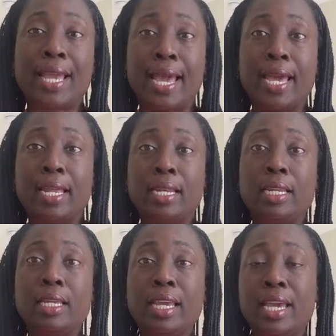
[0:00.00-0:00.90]

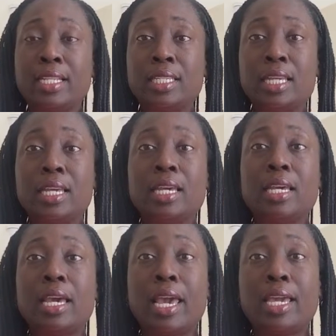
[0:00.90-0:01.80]
and get
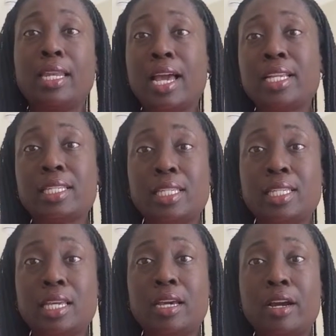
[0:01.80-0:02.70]
a
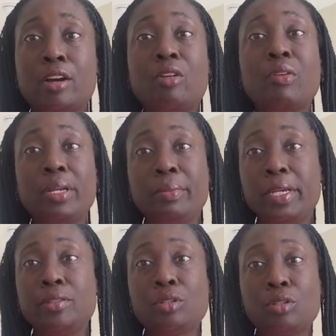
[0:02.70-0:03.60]
licensing
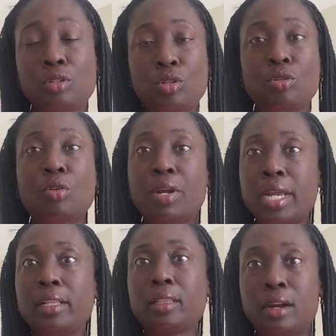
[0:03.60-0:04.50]
agreement to
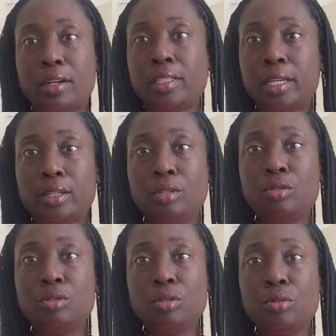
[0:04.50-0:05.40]
create the art that
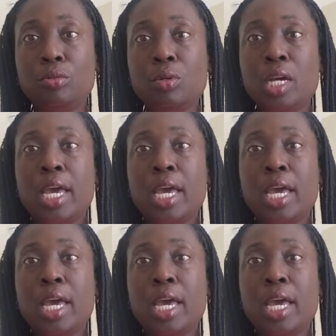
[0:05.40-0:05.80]
you do,